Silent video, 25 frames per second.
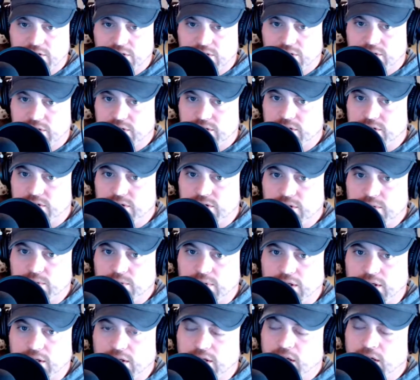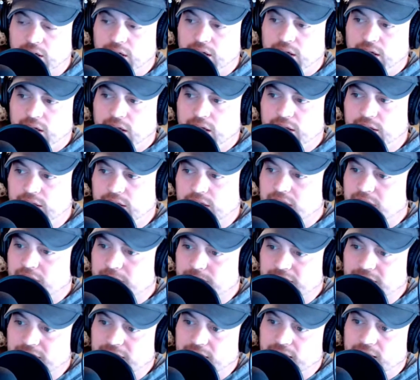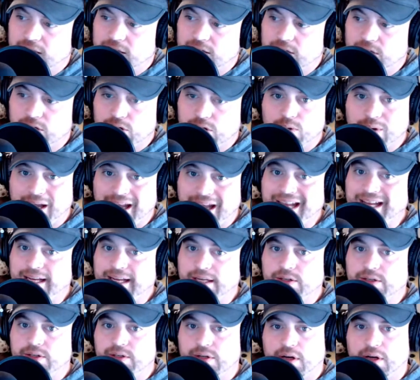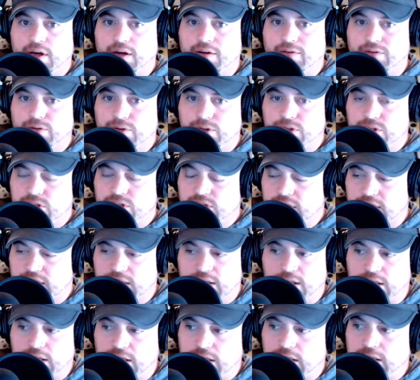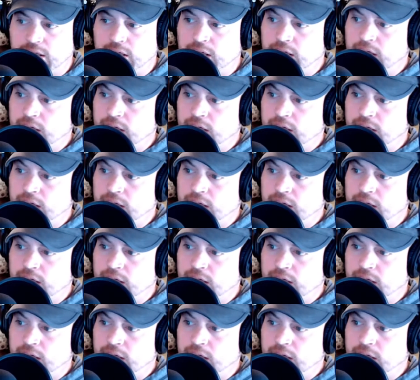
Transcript: church is doing in the coming new age of Christianity.